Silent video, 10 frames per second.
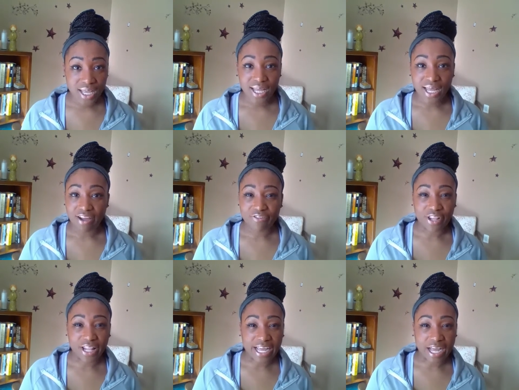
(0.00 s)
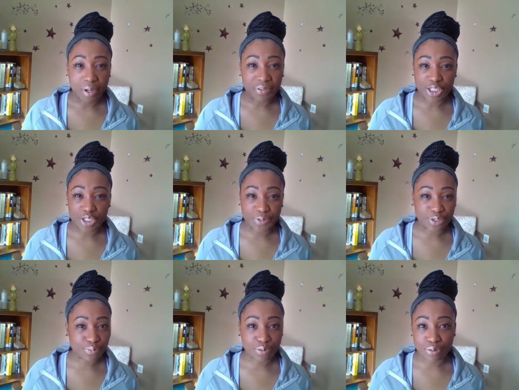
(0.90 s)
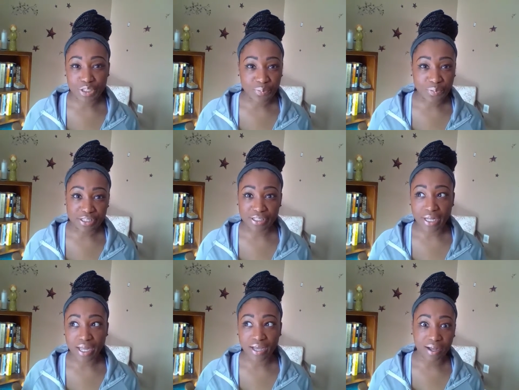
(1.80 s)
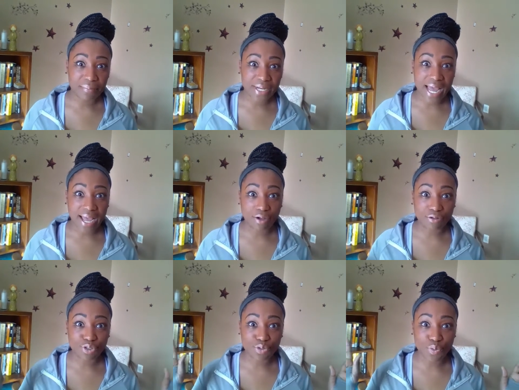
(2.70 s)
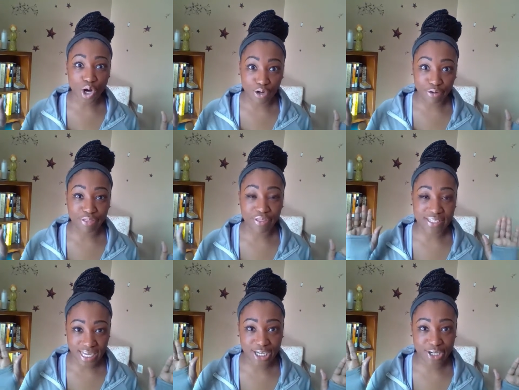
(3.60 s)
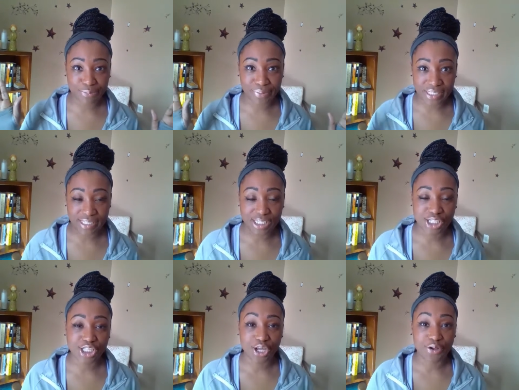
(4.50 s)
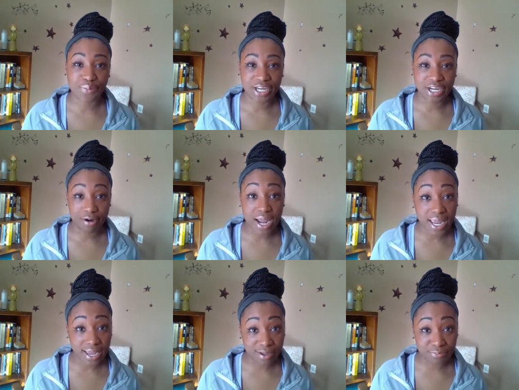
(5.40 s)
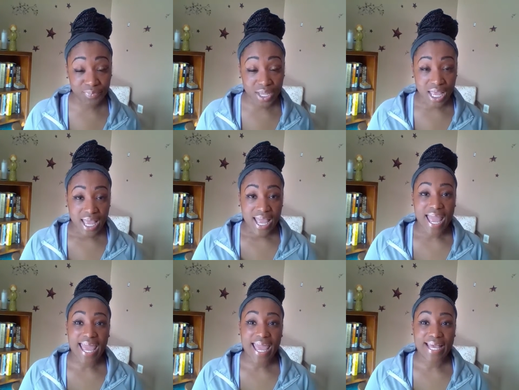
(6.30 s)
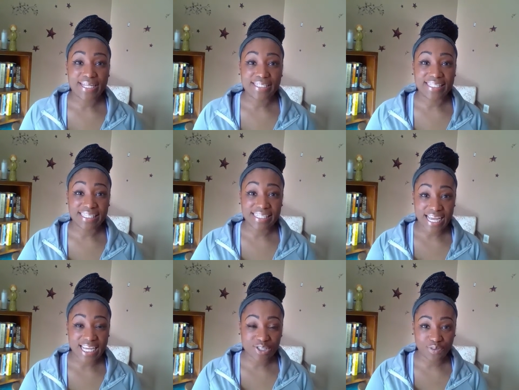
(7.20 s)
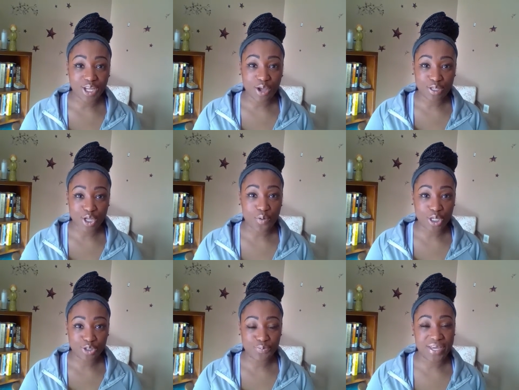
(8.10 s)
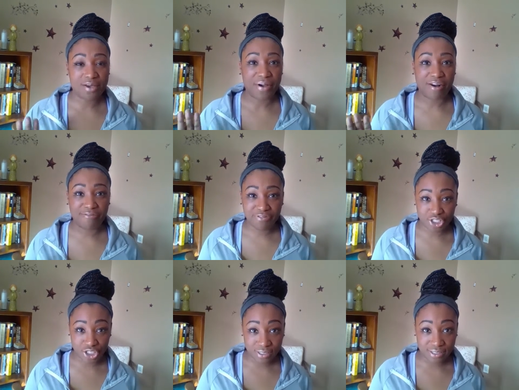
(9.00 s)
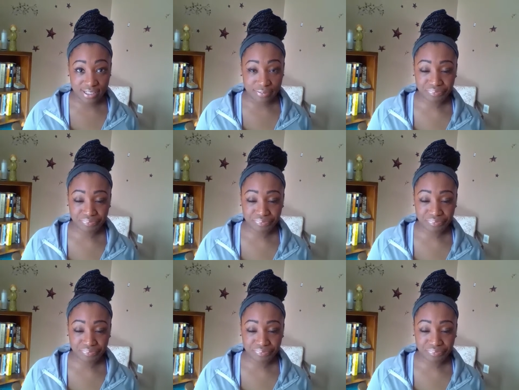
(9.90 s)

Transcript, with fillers: I feel like I'm up in the spirit world somewhere and it's like, come down to earth and take care of business. So here I am. And today's video is going to be about visions.